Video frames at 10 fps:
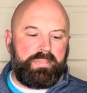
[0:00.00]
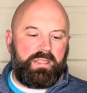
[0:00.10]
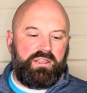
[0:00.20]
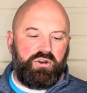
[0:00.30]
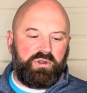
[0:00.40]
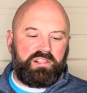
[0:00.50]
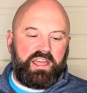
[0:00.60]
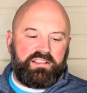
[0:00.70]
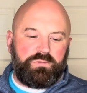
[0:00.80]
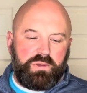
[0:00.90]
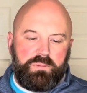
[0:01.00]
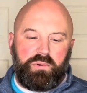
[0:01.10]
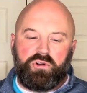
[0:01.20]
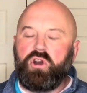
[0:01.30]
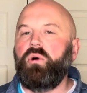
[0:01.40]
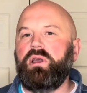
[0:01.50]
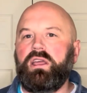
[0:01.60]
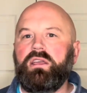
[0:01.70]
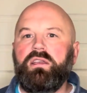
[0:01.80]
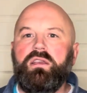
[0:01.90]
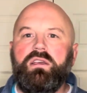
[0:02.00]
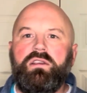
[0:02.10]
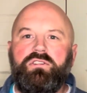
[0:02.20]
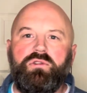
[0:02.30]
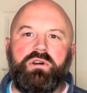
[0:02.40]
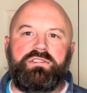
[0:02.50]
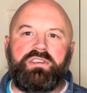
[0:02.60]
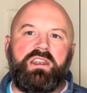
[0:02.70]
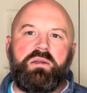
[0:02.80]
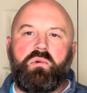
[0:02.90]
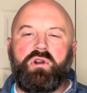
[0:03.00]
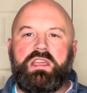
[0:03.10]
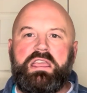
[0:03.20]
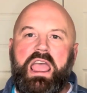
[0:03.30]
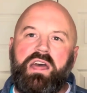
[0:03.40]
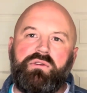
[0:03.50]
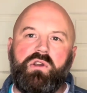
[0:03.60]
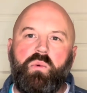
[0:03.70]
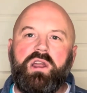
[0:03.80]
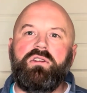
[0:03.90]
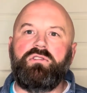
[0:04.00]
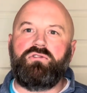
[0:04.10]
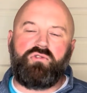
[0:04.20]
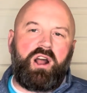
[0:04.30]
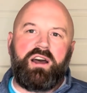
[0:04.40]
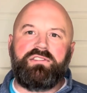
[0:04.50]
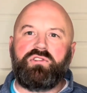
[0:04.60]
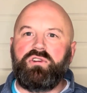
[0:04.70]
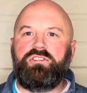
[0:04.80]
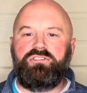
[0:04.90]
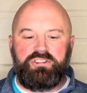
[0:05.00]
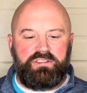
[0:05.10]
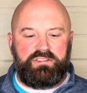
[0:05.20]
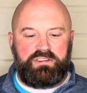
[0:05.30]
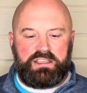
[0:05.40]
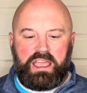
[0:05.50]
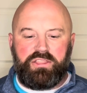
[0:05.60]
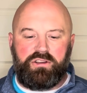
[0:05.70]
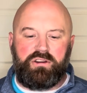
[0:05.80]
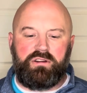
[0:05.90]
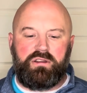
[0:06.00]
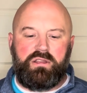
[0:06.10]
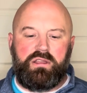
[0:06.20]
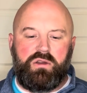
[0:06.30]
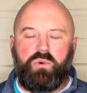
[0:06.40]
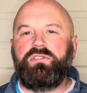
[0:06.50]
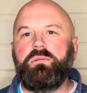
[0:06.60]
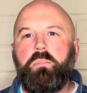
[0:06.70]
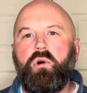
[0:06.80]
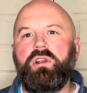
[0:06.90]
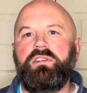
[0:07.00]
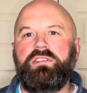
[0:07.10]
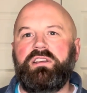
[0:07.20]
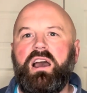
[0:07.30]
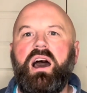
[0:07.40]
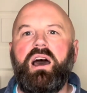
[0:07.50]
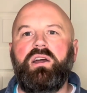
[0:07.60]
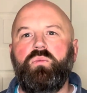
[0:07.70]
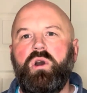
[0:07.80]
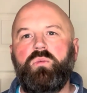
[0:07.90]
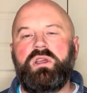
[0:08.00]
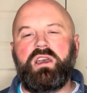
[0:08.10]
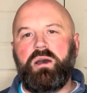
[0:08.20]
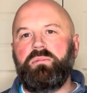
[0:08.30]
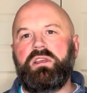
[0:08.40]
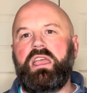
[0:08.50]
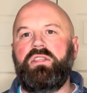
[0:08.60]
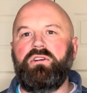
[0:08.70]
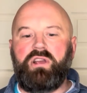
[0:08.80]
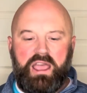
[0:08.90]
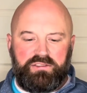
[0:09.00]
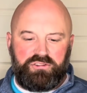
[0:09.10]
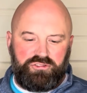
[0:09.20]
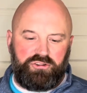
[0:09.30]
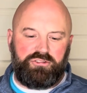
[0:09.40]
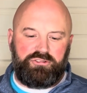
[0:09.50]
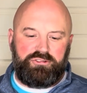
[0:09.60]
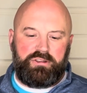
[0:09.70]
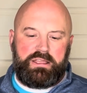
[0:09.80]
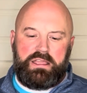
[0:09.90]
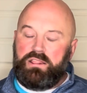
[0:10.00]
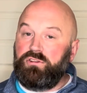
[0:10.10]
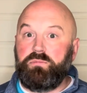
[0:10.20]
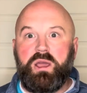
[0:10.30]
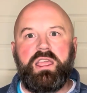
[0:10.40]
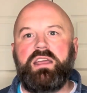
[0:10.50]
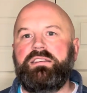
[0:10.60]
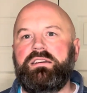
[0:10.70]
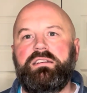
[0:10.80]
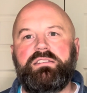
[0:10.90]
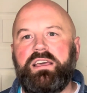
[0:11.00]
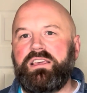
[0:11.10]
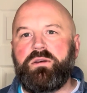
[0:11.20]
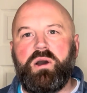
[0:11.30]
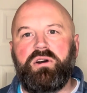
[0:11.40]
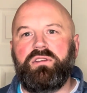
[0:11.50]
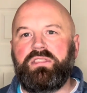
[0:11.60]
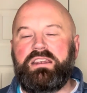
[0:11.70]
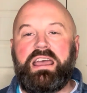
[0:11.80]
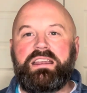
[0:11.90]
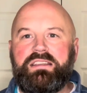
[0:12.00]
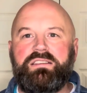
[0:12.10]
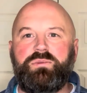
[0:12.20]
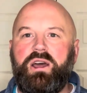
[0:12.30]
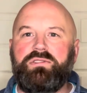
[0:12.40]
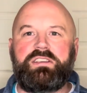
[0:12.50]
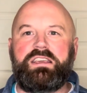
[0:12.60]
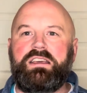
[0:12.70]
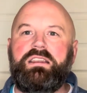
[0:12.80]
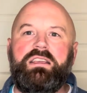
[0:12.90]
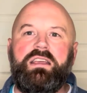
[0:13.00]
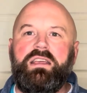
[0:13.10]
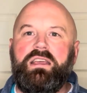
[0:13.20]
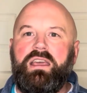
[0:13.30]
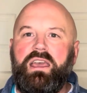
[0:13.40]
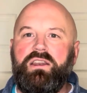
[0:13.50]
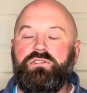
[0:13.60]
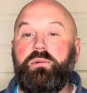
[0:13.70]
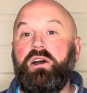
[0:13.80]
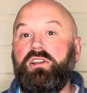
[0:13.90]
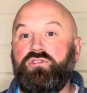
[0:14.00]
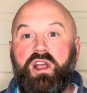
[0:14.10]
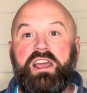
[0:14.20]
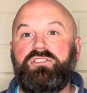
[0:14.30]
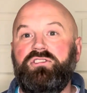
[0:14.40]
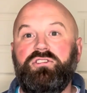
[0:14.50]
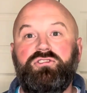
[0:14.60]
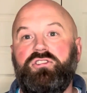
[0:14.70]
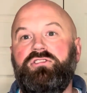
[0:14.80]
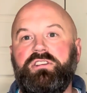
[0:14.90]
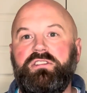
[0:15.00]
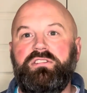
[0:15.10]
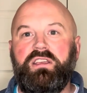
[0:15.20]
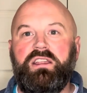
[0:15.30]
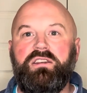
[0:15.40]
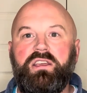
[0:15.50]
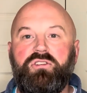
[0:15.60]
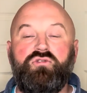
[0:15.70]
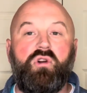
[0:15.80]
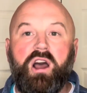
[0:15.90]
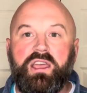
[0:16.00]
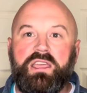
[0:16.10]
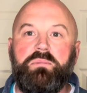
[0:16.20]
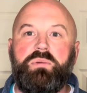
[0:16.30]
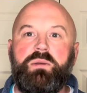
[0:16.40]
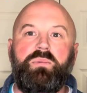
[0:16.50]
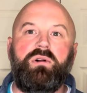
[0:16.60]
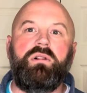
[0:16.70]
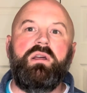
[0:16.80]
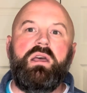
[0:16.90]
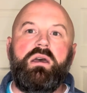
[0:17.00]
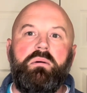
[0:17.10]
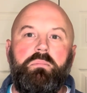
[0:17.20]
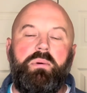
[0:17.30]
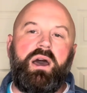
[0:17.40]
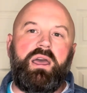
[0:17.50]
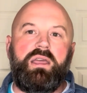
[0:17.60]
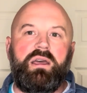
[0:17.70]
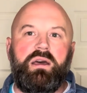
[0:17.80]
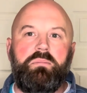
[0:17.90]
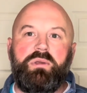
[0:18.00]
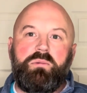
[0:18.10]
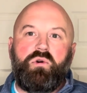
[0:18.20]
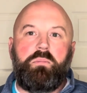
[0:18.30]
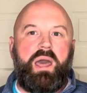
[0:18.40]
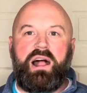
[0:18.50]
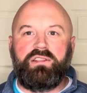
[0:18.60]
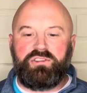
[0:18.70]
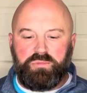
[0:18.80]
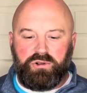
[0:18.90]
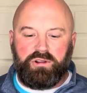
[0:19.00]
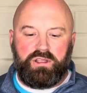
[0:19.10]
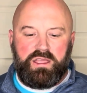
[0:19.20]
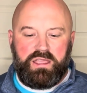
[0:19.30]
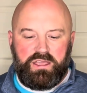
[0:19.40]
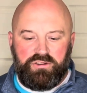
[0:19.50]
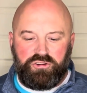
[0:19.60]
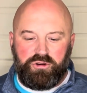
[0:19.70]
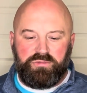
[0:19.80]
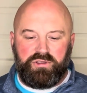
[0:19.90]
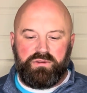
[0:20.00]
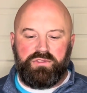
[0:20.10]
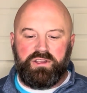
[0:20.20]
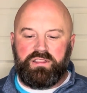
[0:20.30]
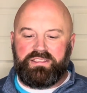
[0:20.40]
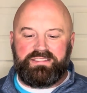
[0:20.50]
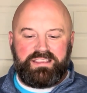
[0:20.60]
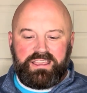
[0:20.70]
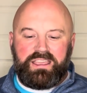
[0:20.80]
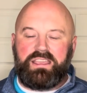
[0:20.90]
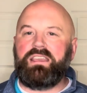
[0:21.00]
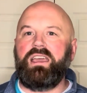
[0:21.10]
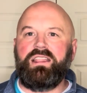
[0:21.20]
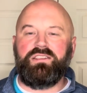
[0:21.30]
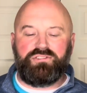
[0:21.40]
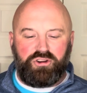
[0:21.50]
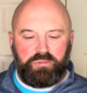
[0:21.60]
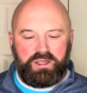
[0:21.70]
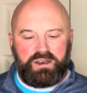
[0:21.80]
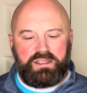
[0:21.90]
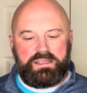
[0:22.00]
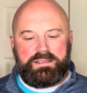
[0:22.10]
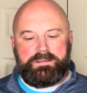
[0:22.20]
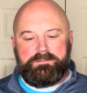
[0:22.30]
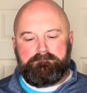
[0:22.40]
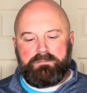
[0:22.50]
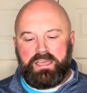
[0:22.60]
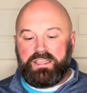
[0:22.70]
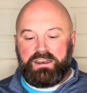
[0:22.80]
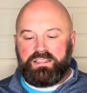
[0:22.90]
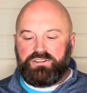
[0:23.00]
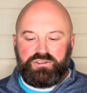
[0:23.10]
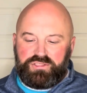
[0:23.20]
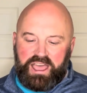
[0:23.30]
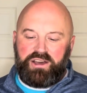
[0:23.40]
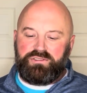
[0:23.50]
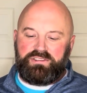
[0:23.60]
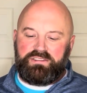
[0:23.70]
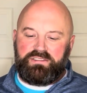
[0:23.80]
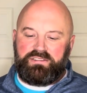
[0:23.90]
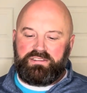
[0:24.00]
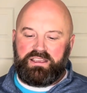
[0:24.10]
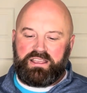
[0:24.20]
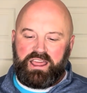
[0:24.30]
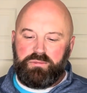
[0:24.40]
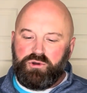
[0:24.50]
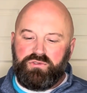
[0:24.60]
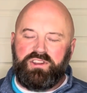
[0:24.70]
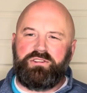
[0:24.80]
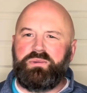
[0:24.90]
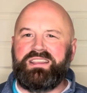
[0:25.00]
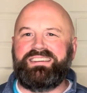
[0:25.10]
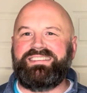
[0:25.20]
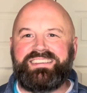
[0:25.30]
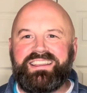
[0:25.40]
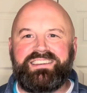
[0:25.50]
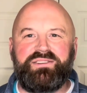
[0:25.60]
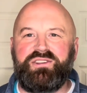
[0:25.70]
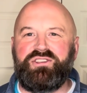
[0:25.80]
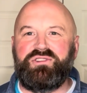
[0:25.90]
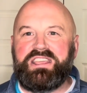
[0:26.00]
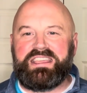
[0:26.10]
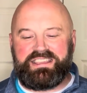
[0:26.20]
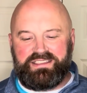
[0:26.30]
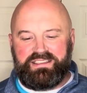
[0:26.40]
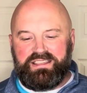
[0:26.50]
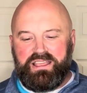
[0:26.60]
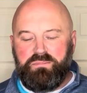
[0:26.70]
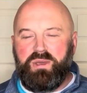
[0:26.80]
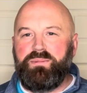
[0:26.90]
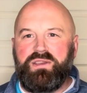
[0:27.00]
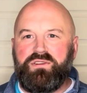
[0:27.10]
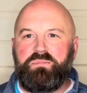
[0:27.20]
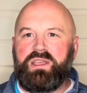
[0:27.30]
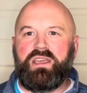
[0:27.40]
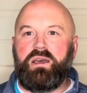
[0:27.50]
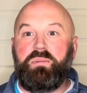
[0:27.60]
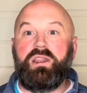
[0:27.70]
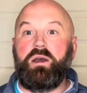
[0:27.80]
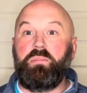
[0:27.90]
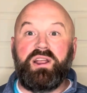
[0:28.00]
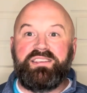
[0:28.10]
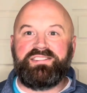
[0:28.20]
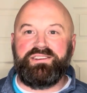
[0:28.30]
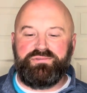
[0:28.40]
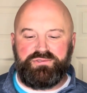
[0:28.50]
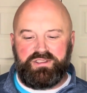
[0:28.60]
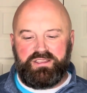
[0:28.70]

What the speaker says: With less people going to a Sunday morning gathering, what draws Christians together? What's important to God when we come together as a church? There's many ideas. I think about the 90s when I was a kid, and it was about attractional churches and drawing in people by being more palatable in terms of the singing and the sermon. And then in the 2000s, it kind of moved into being distinctive and unique, maybe even being a bit abrasive,